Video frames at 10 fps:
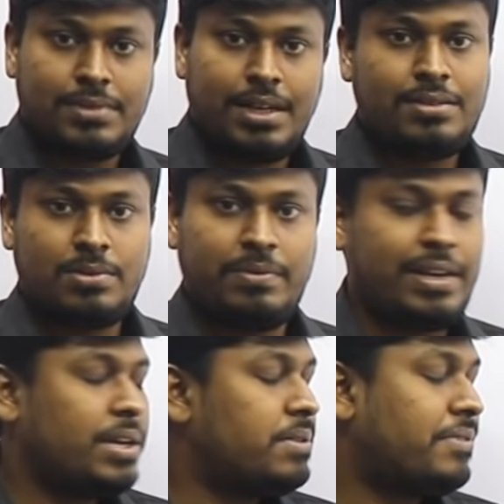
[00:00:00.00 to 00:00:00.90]
right? So we
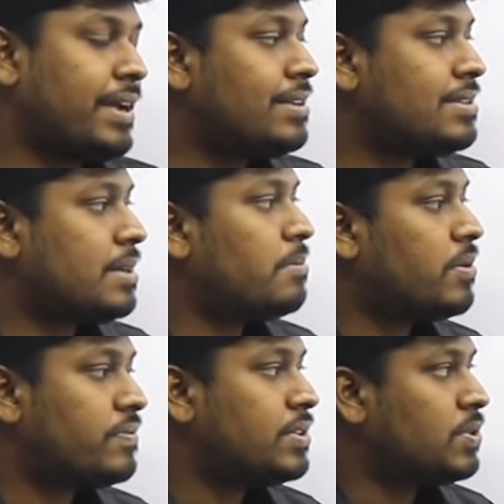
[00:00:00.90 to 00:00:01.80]
need to find the sum
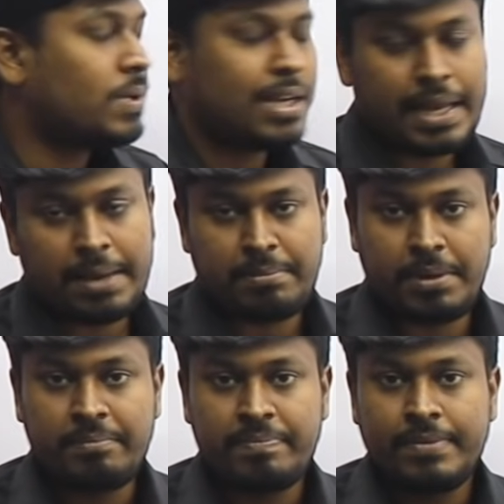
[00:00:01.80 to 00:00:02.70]
of the total AP.
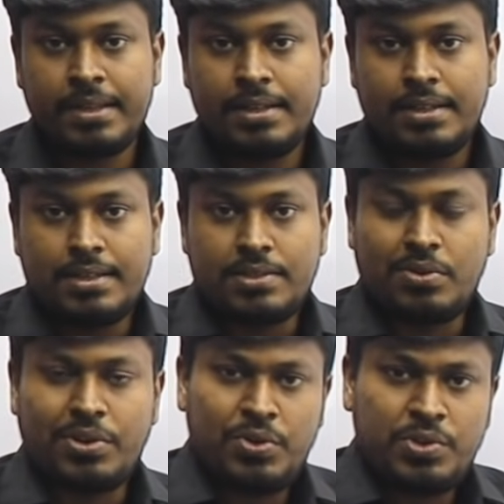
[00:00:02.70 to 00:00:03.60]

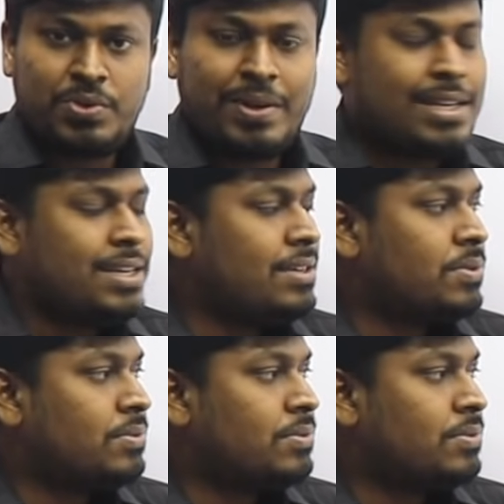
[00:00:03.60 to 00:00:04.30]
So usually, you